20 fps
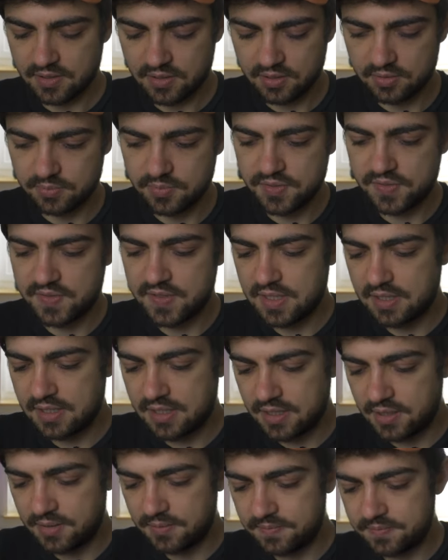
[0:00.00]
Almost
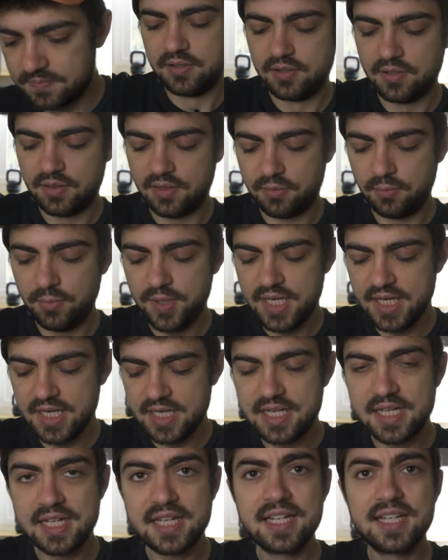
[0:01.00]
there.
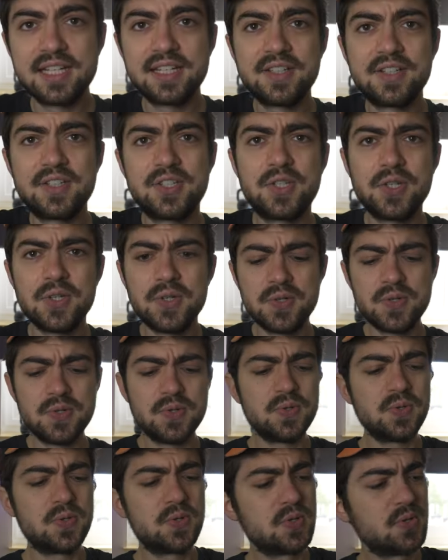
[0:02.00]
Three,
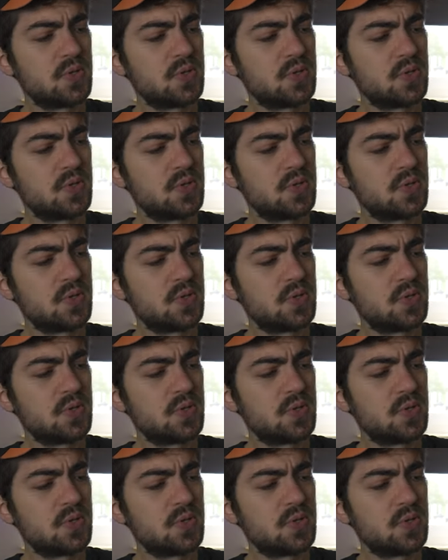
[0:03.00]
two,